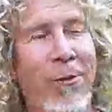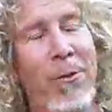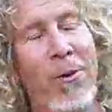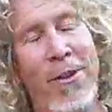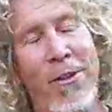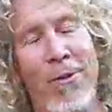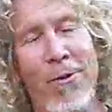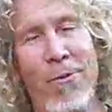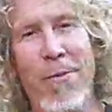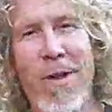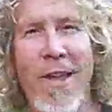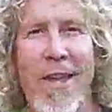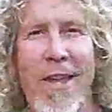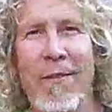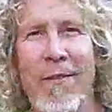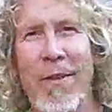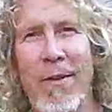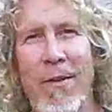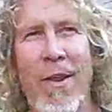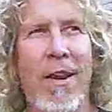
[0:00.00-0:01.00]
is what you make
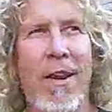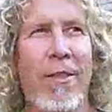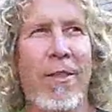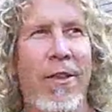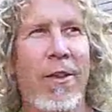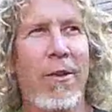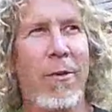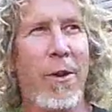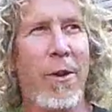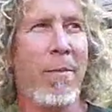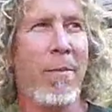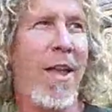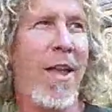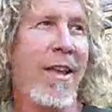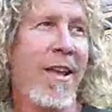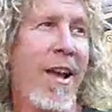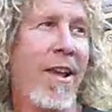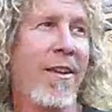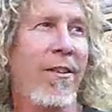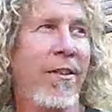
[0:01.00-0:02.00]
of it, and anything you want to
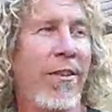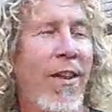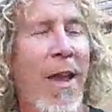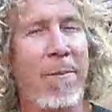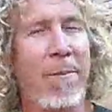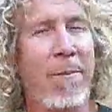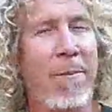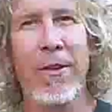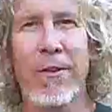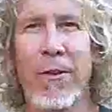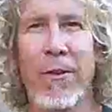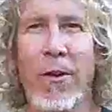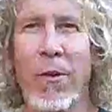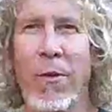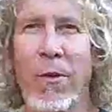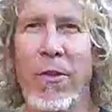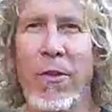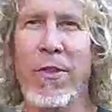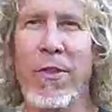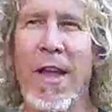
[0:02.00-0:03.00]
make. I just happen to do
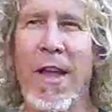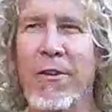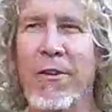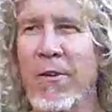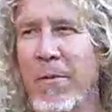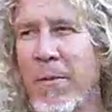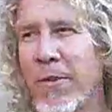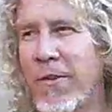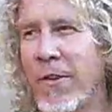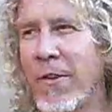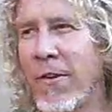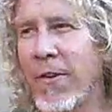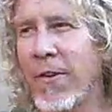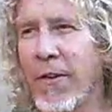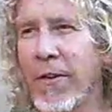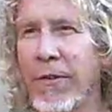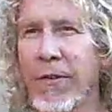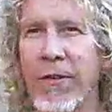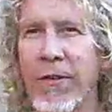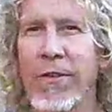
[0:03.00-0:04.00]
it with natural
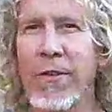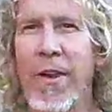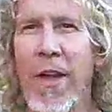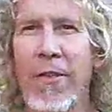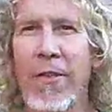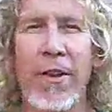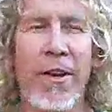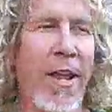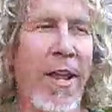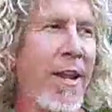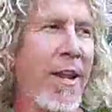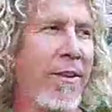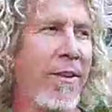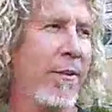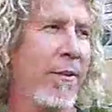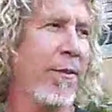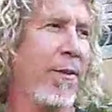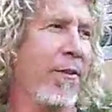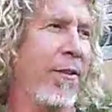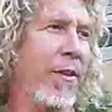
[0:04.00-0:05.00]
materials. It's nothing any
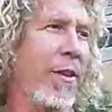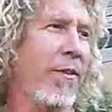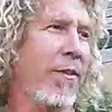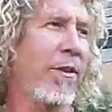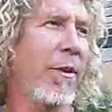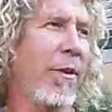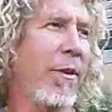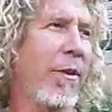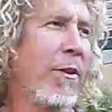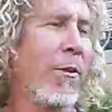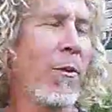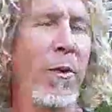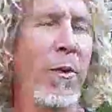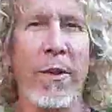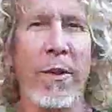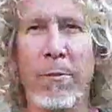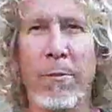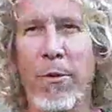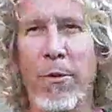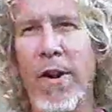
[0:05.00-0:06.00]
different than somebody
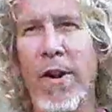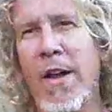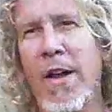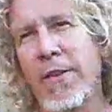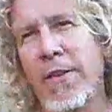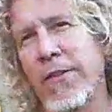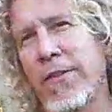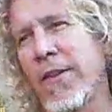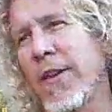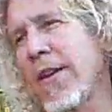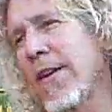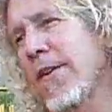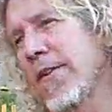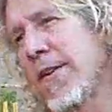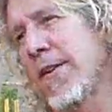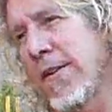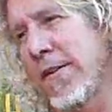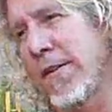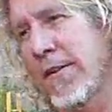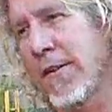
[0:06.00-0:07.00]
doing a bronze down
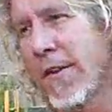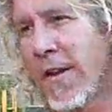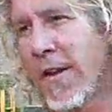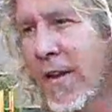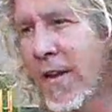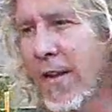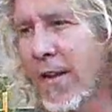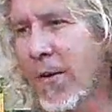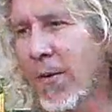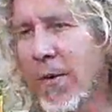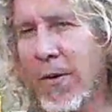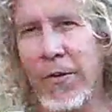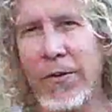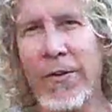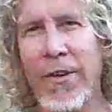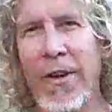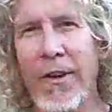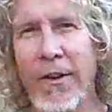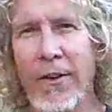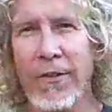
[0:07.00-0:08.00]
here, or a
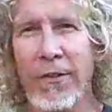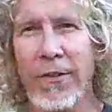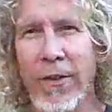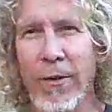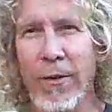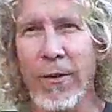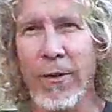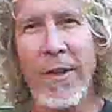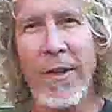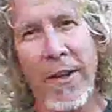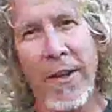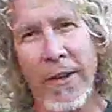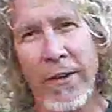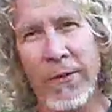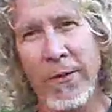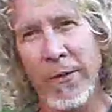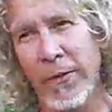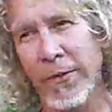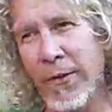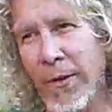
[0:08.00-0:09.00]
stainless steel
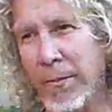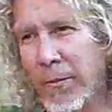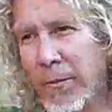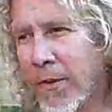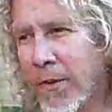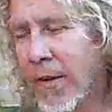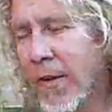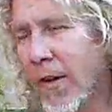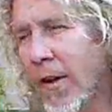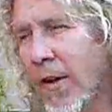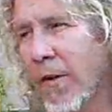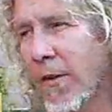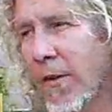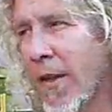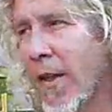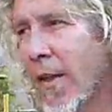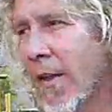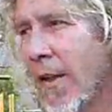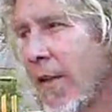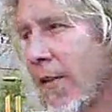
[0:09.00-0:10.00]
piece, or some.
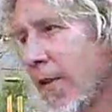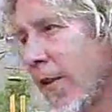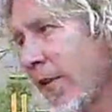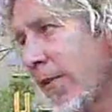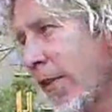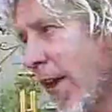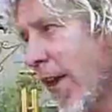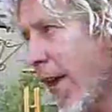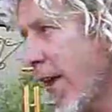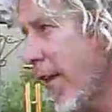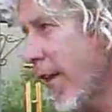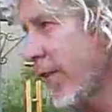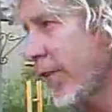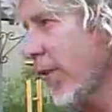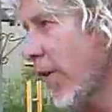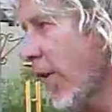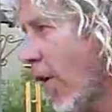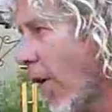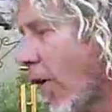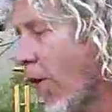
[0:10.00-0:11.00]
This
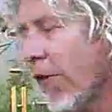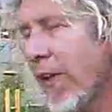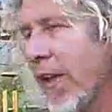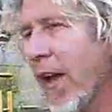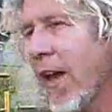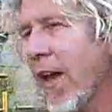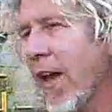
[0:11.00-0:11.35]
has all the